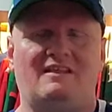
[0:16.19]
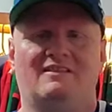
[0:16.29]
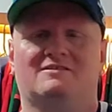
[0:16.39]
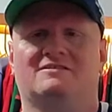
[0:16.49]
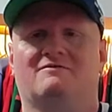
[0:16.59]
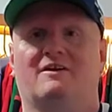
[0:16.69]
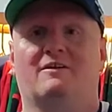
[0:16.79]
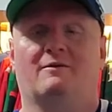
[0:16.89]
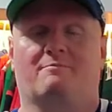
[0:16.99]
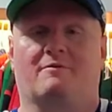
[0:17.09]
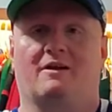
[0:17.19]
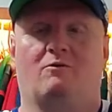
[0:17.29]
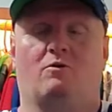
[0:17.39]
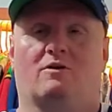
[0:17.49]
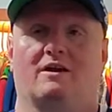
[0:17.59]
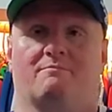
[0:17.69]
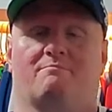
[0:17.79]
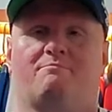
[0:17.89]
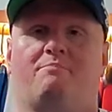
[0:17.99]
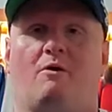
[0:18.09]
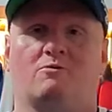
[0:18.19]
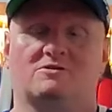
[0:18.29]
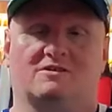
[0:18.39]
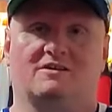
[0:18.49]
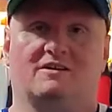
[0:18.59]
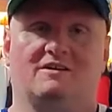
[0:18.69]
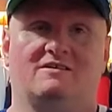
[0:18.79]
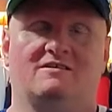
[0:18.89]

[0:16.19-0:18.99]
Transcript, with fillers: this is a video that probably won't get posted